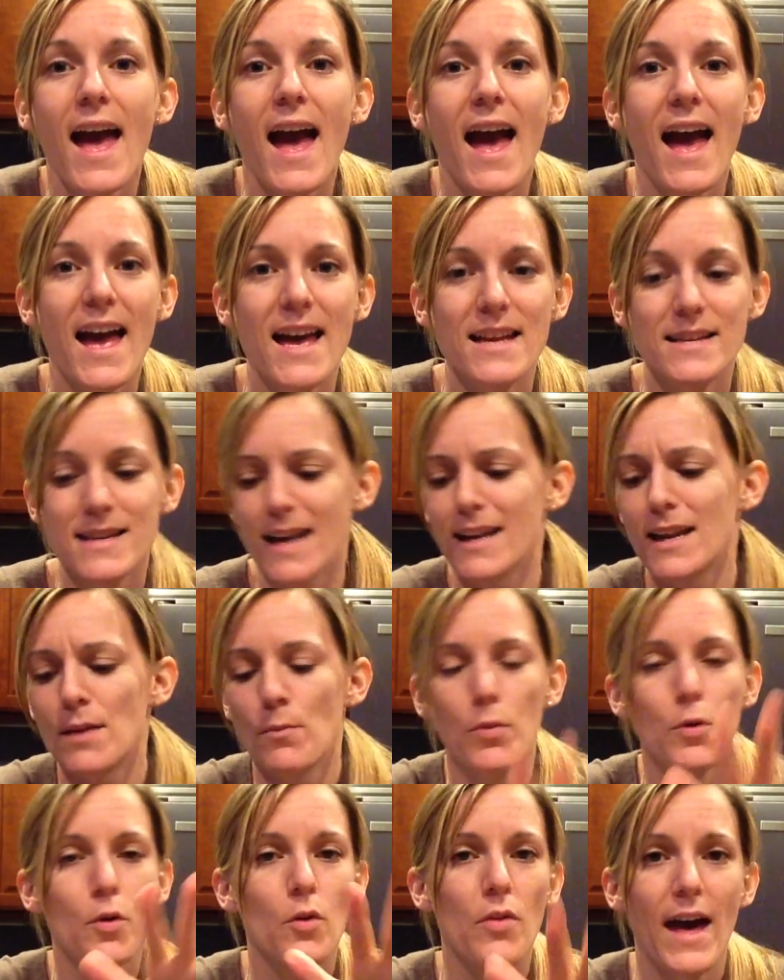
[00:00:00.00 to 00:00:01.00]
And I
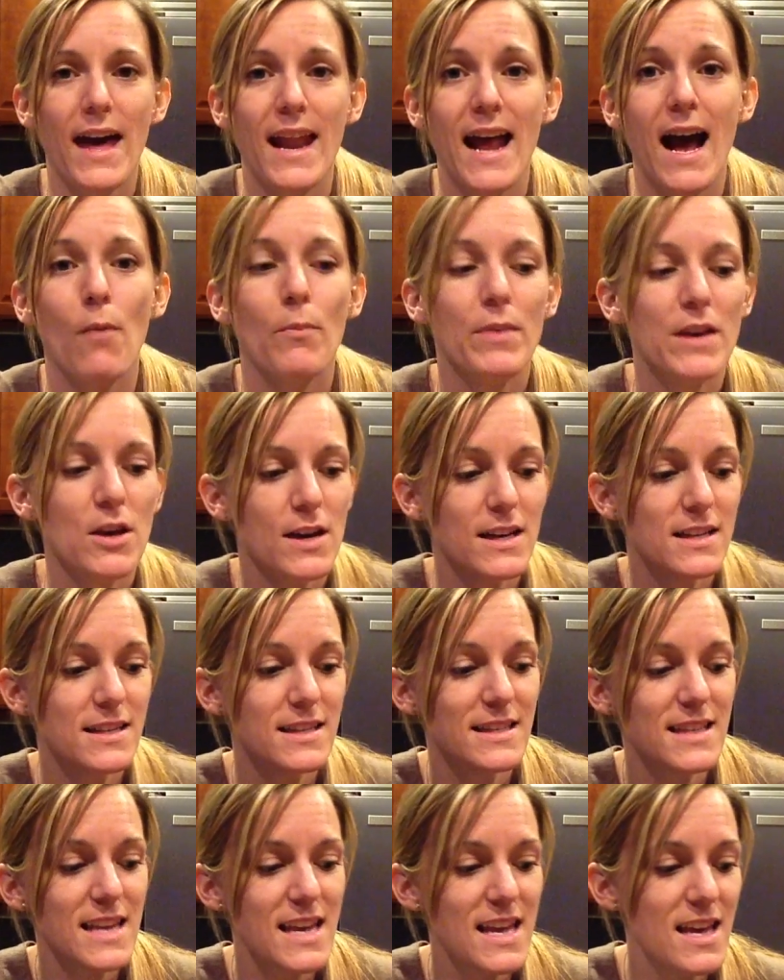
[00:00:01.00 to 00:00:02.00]
didn't pull that out, but you can
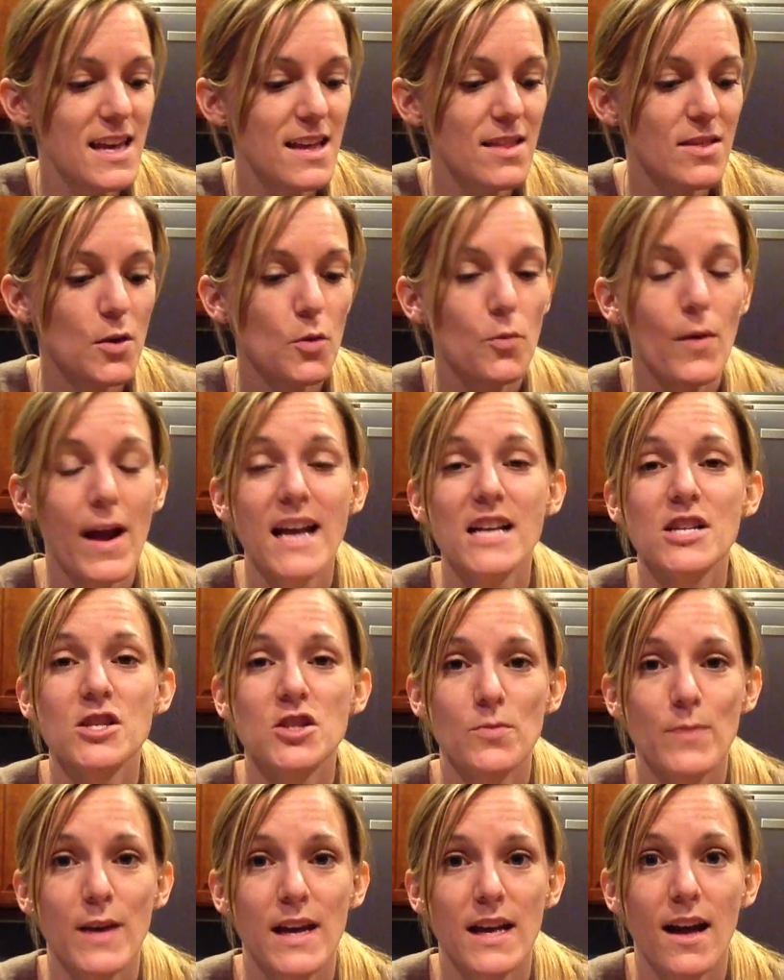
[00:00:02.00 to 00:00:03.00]
see the
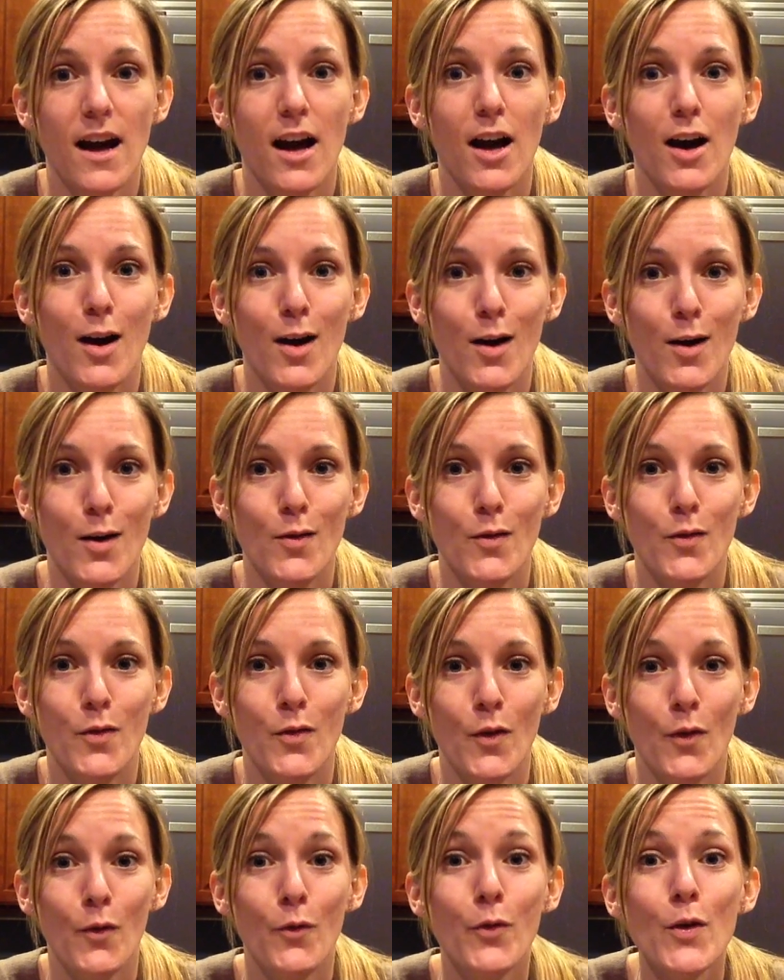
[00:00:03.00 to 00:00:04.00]
arrangement
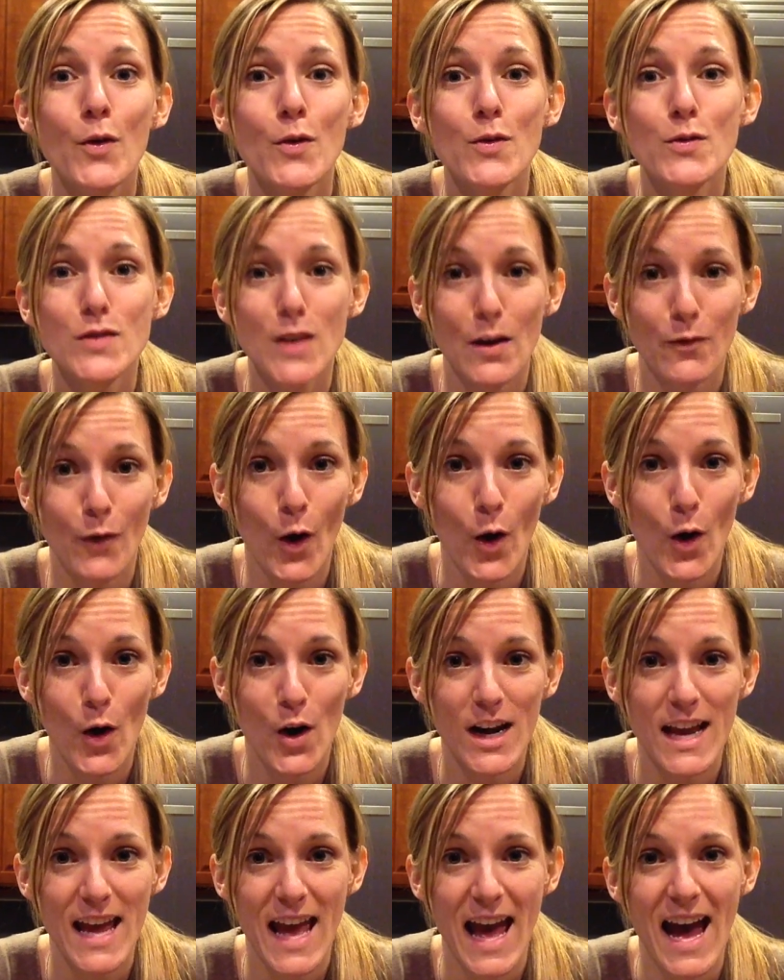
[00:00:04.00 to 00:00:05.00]
of foods I've
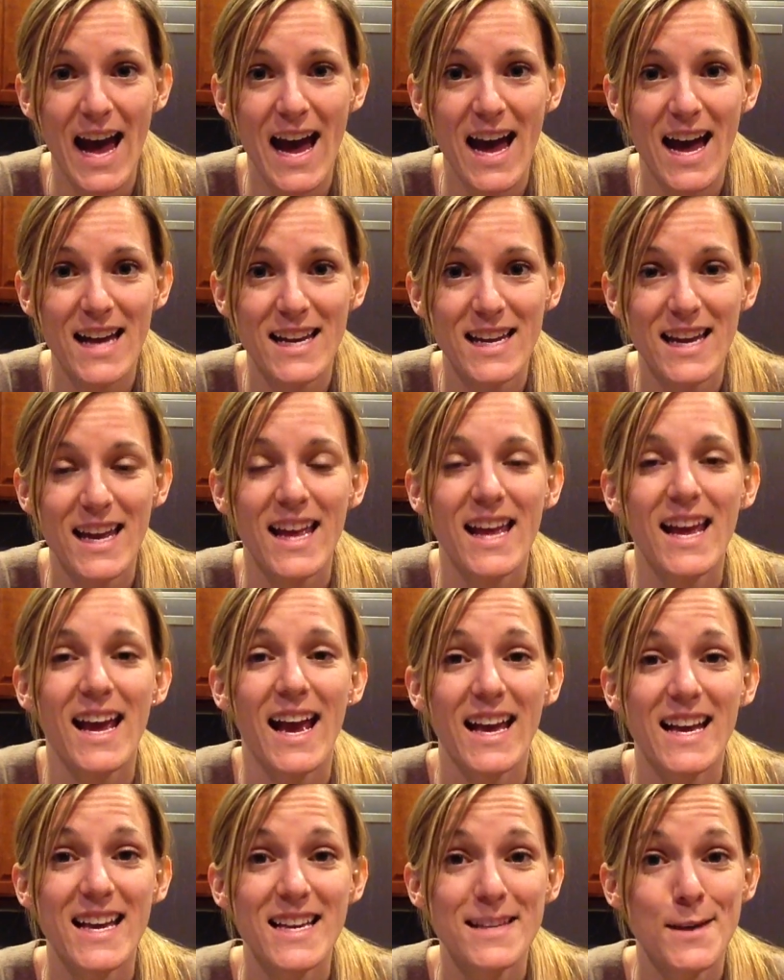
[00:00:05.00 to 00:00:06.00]
already had
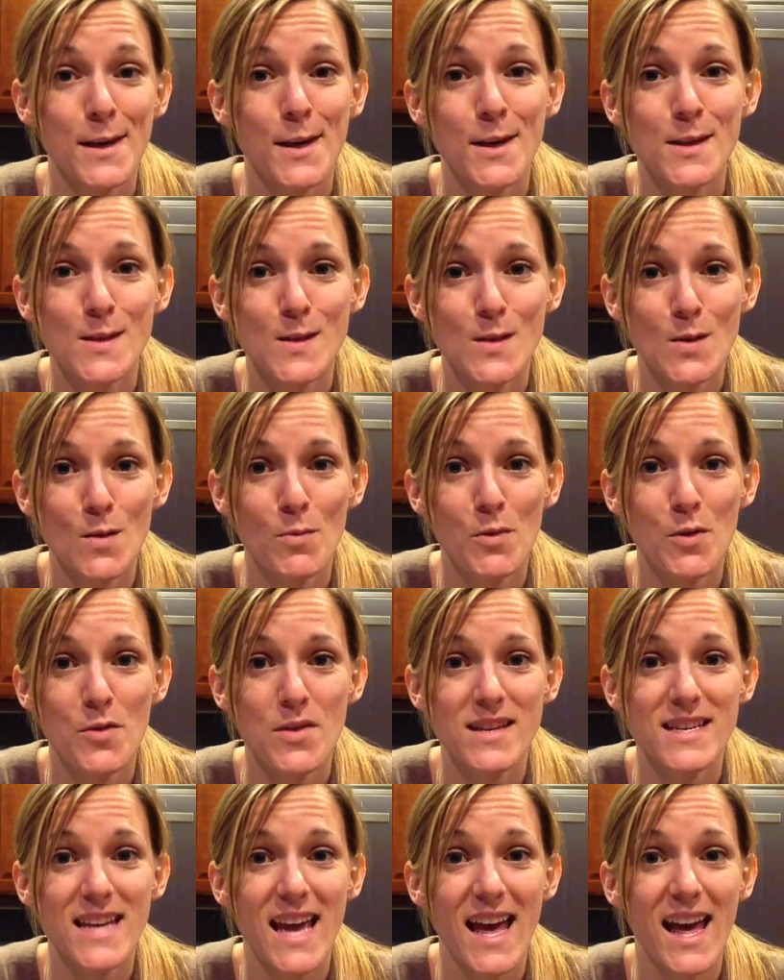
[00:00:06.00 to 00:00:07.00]
and get to consume through
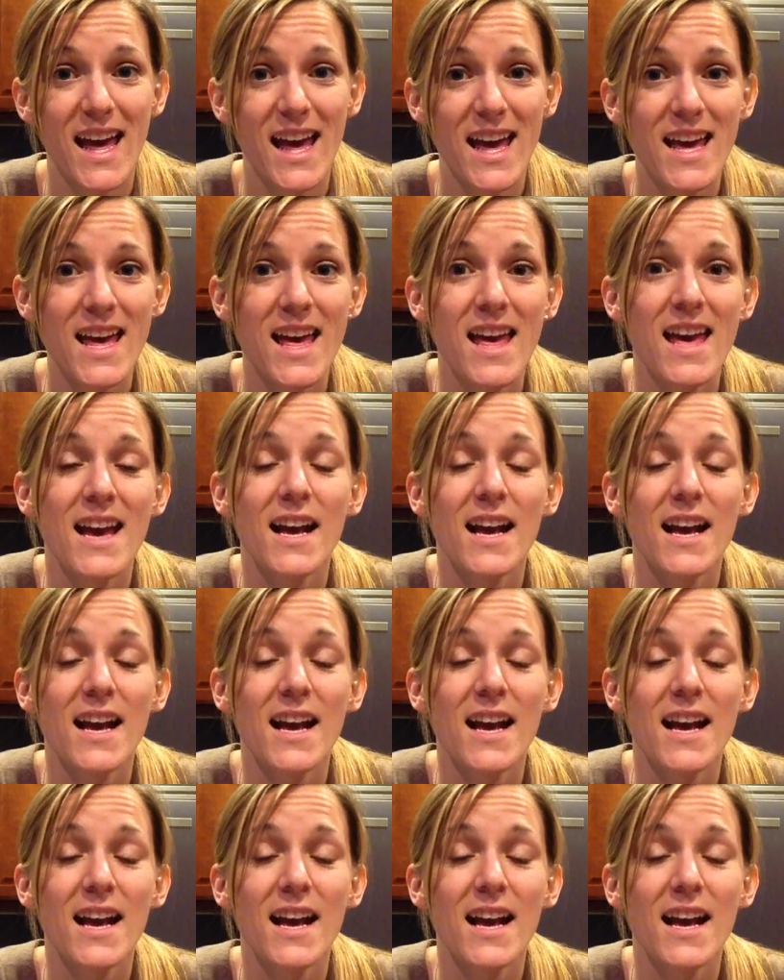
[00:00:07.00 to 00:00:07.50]
the day.